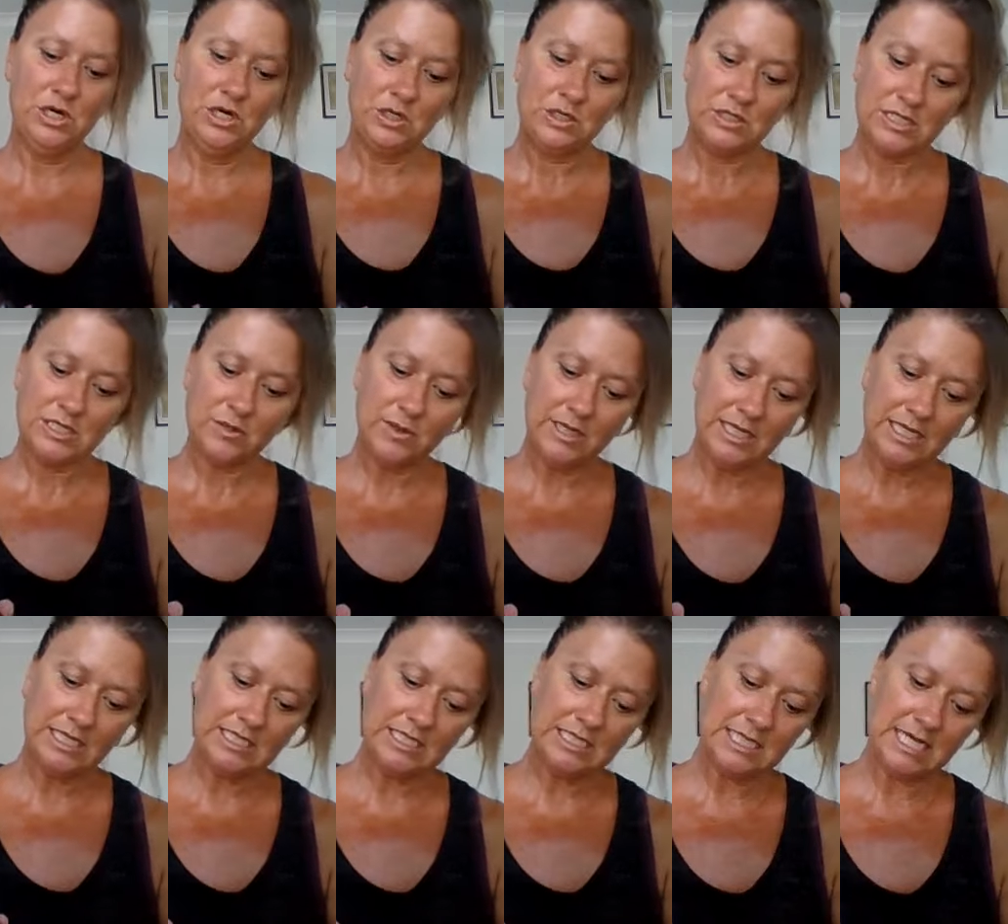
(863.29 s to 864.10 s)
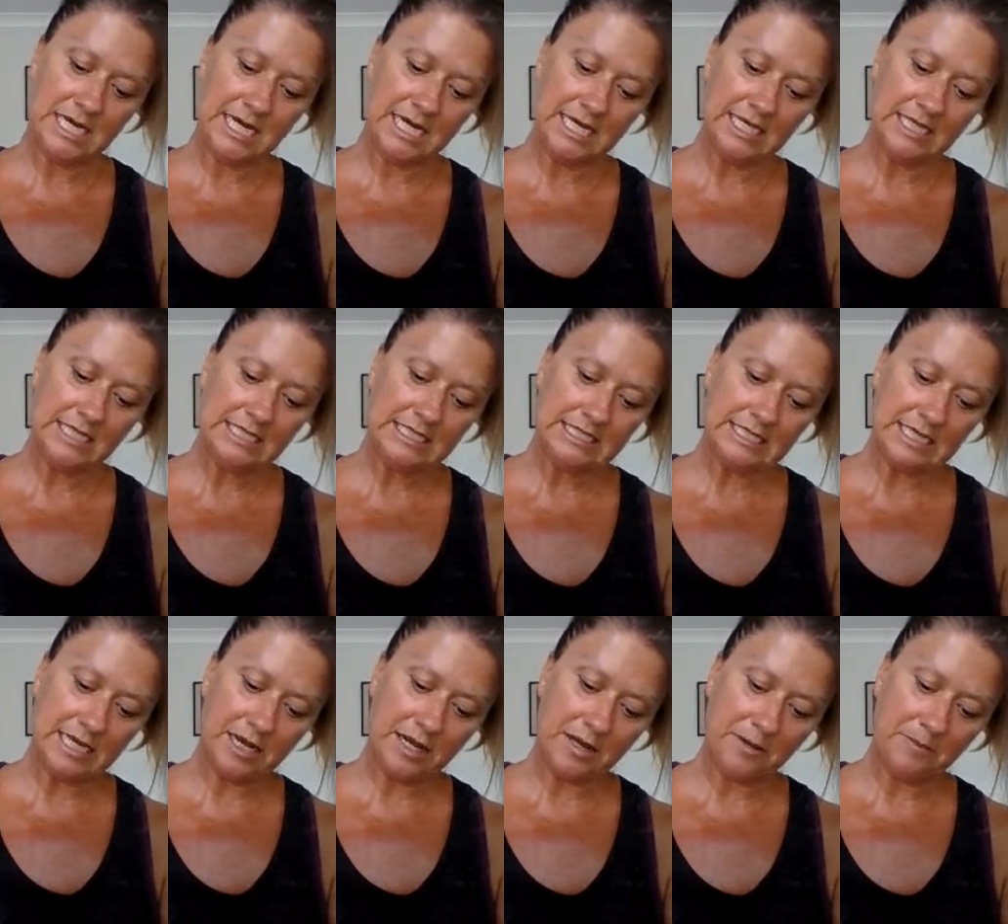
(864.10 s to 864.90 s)
So it contains
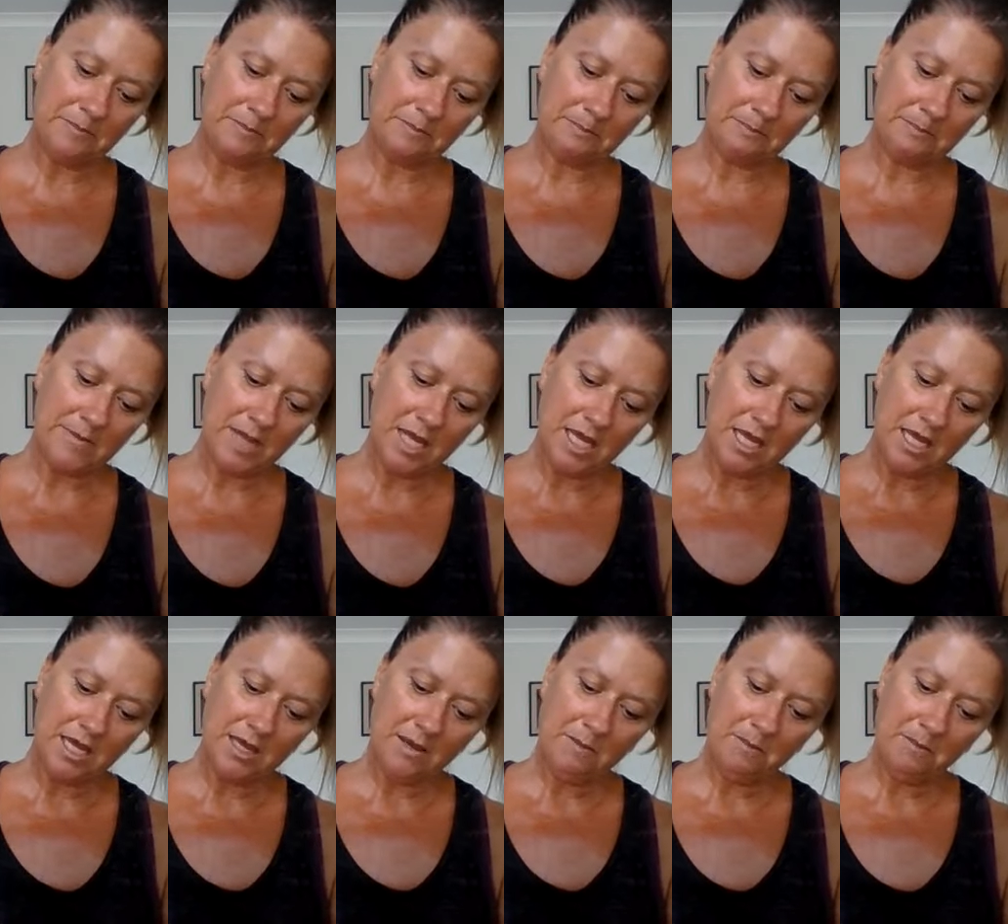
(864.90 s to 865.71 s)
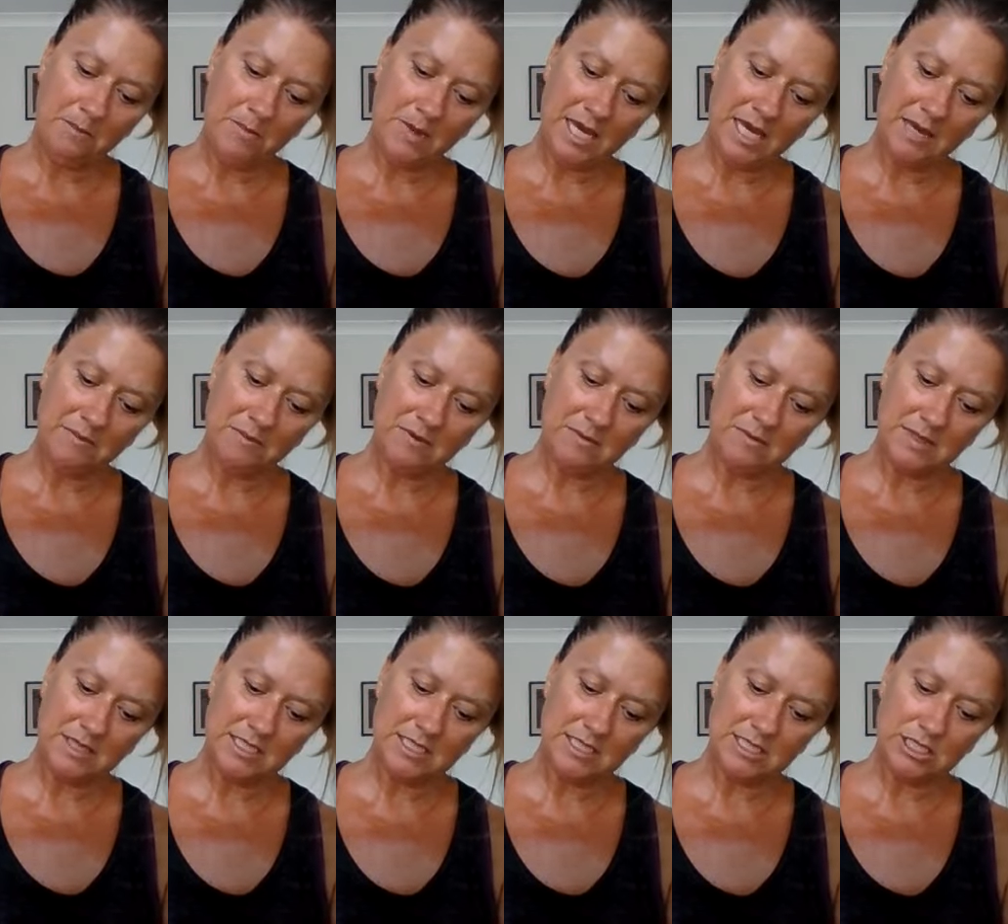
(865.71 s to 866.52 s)

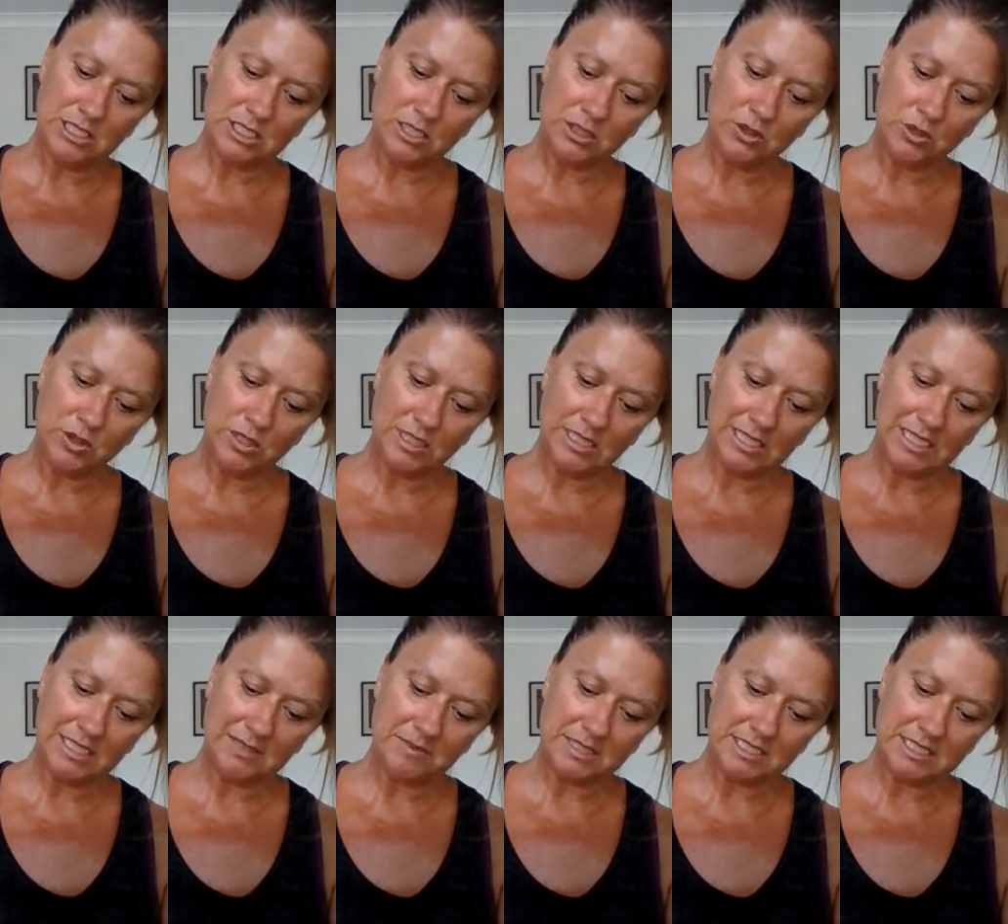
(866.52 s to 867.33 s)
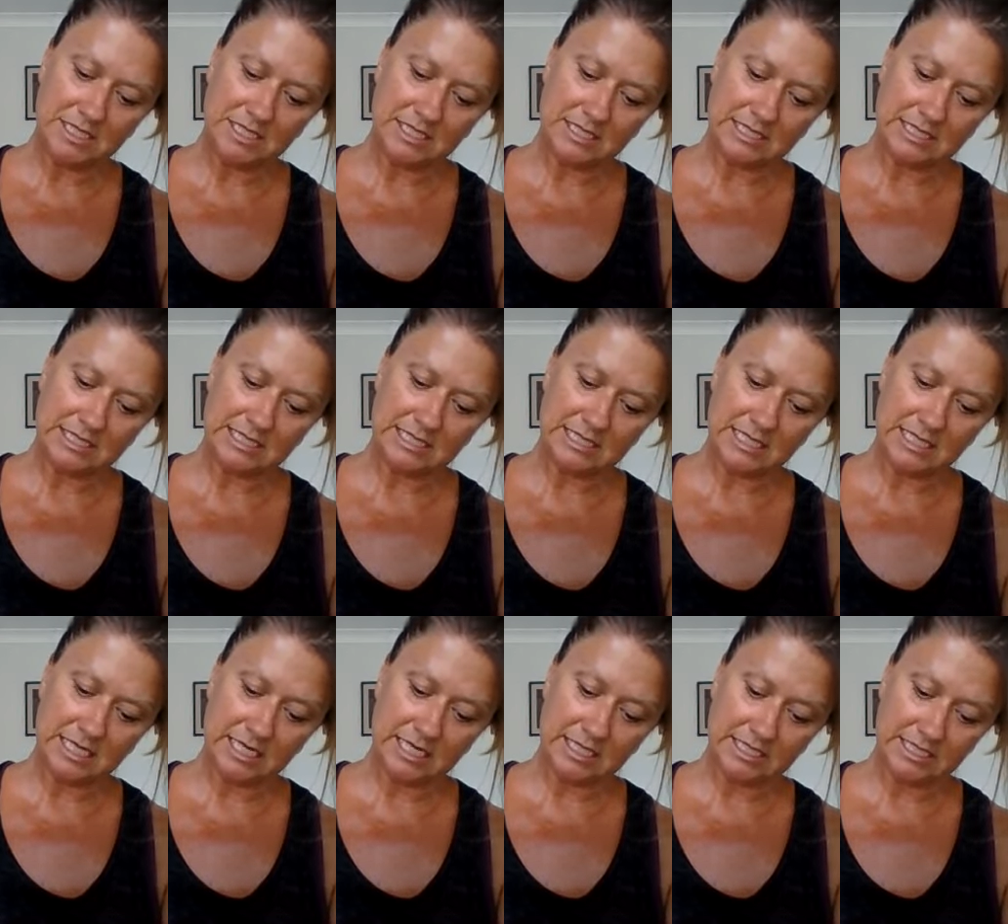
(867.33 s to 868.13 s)
peppermint, eucalyptus,
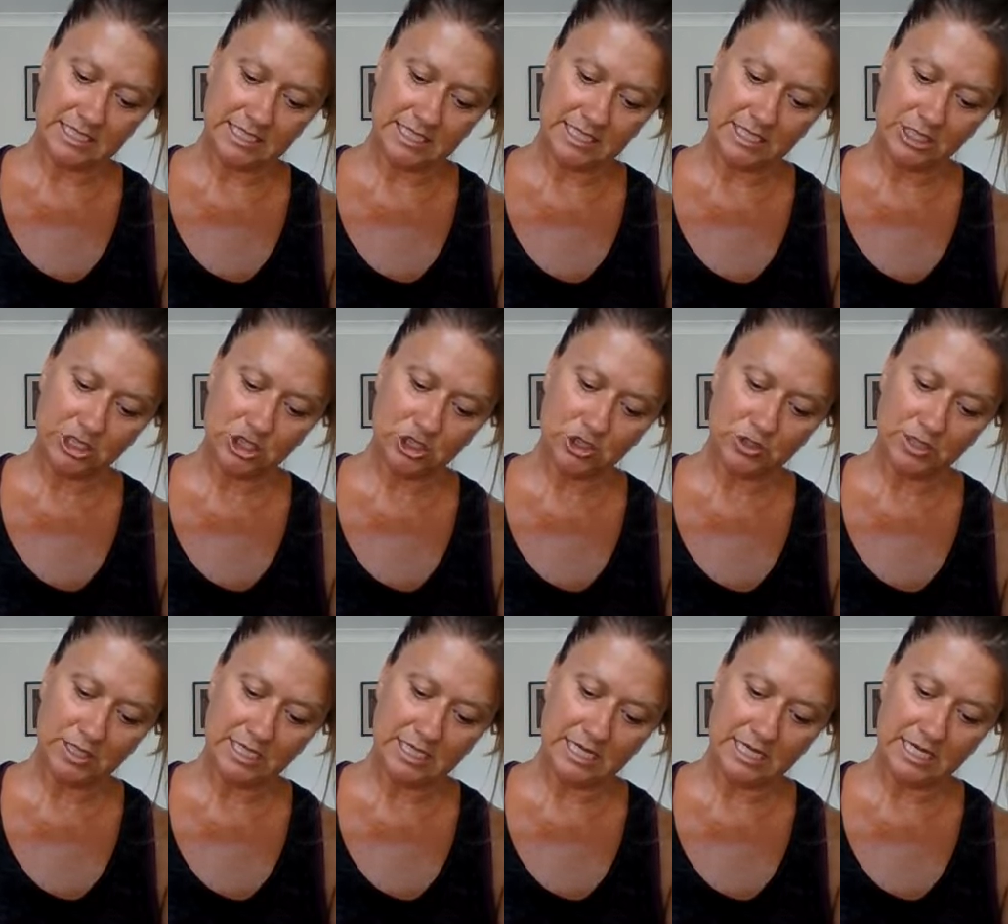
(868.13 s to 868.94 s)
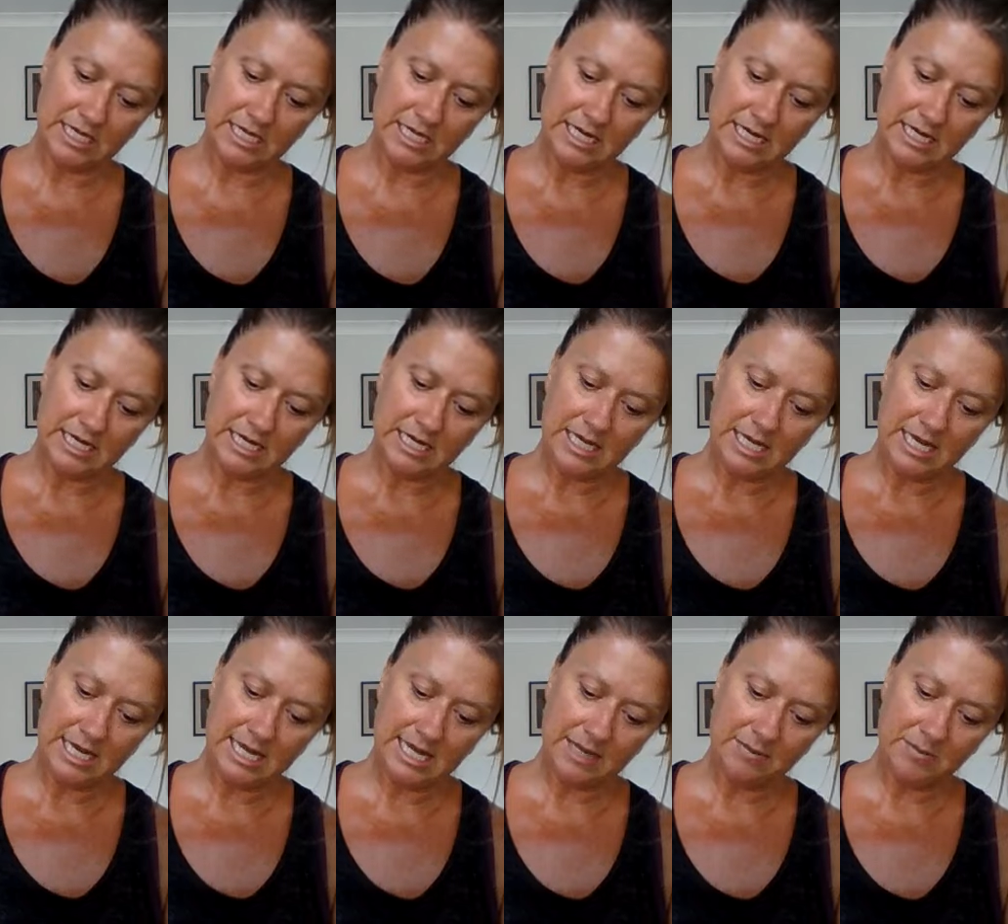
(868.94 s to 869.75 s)
tea tree,
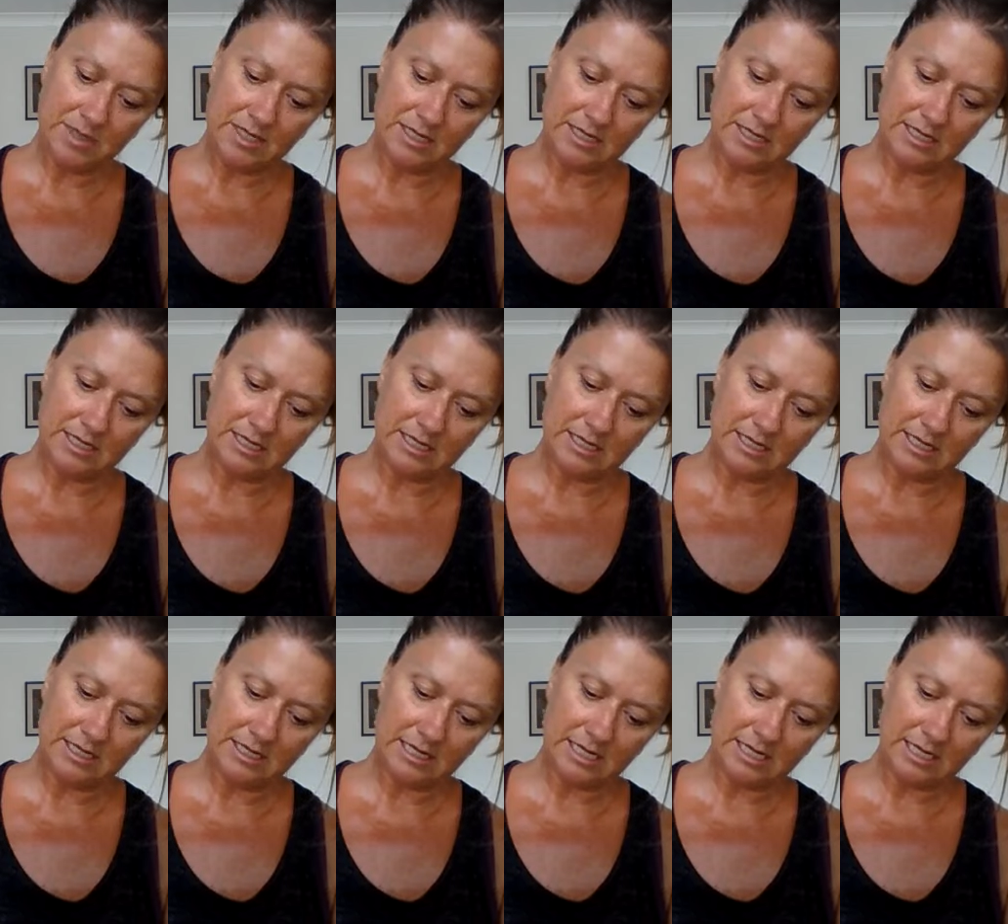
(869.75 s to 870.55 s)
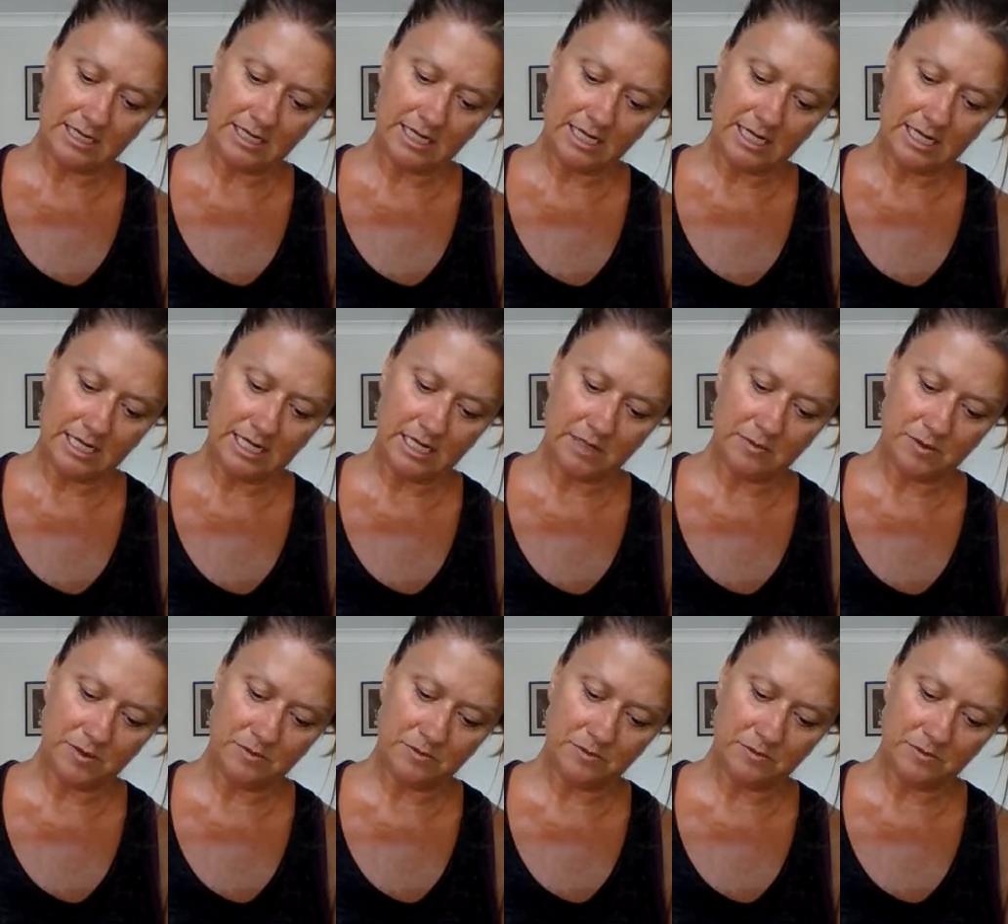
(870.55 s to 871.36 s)
lemon,
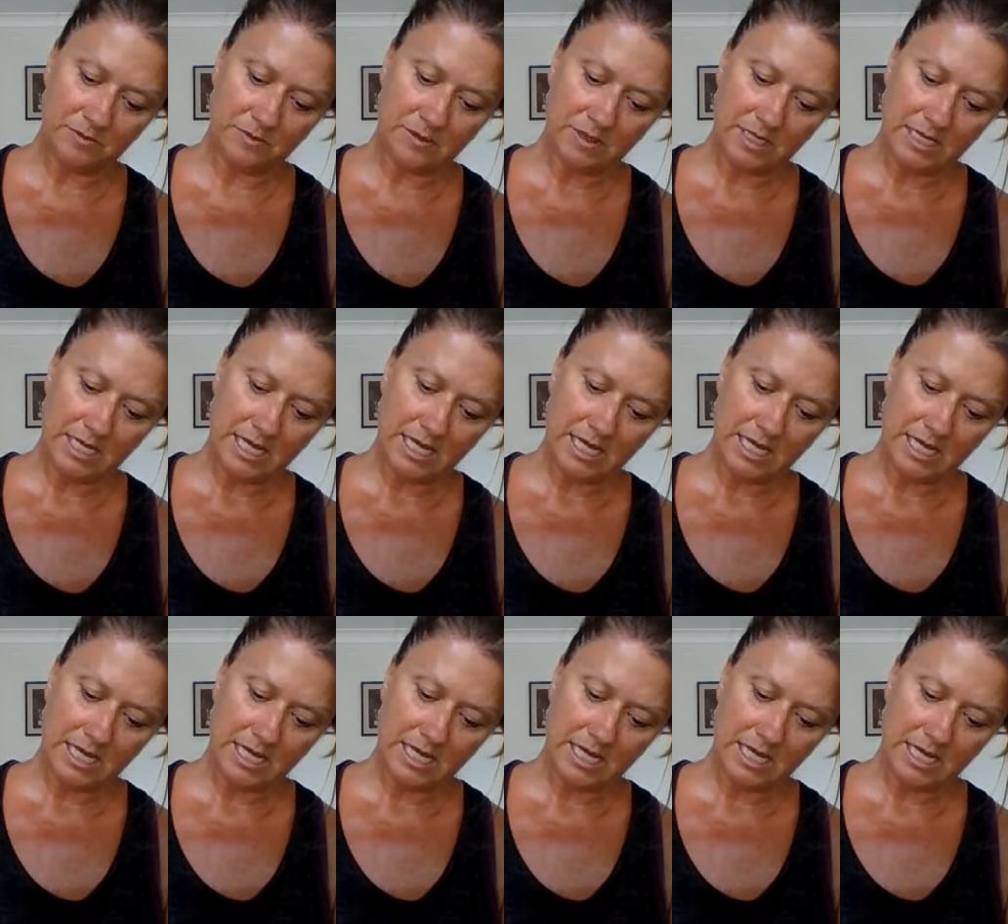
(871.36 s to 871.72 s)
cardamom,